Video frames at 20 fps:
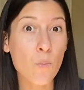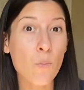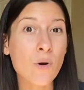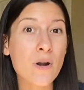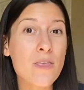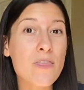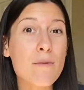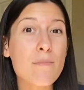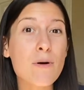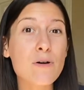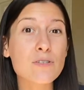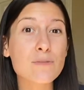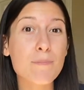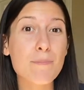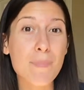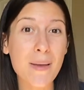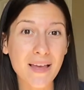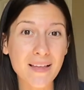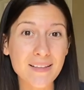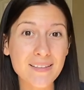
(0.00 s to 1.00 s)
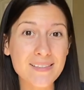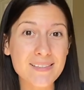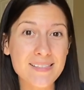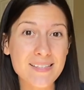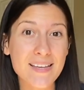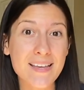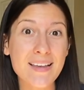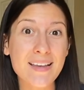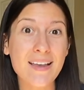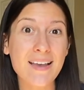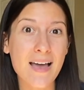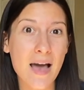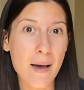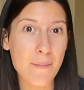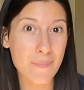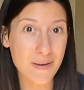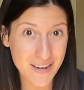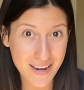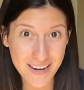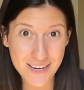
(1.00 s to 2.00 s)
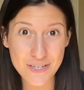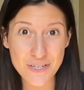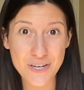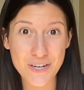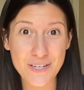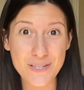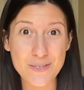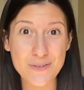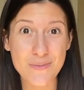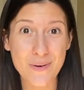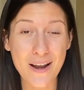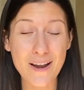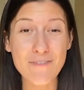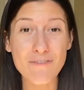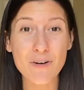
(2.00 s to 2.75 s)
One of the most balancing combinations, right,